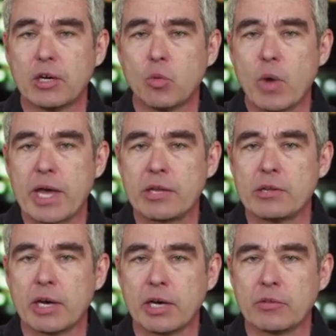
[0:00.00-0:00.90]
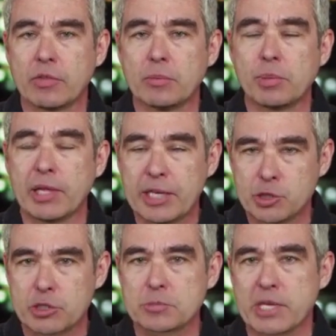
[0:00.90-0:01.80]
when the
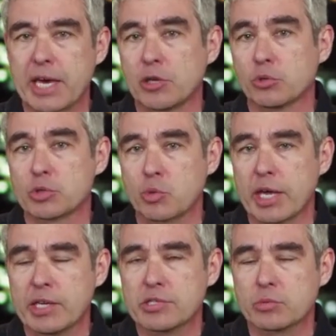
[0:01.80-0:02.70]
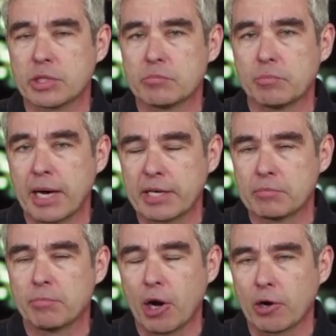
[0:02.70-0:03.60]
plagiarism scandal was raised, when
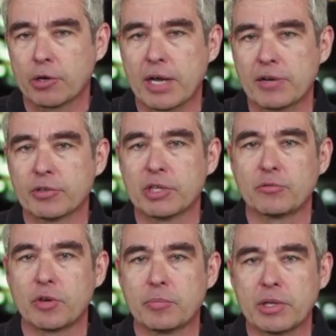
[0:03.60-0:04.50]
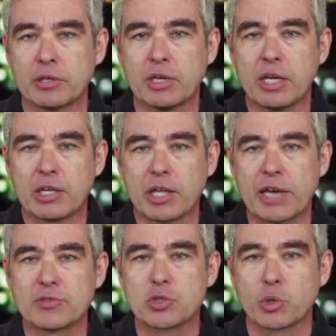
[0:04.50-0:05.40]
Biden borrowed heavily from the
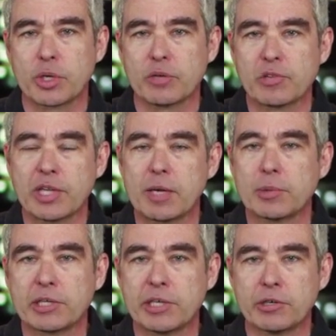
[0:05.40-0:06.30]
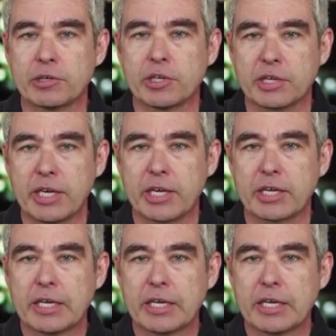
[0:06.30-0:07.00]
life story of the labor leader Neil Kinnock,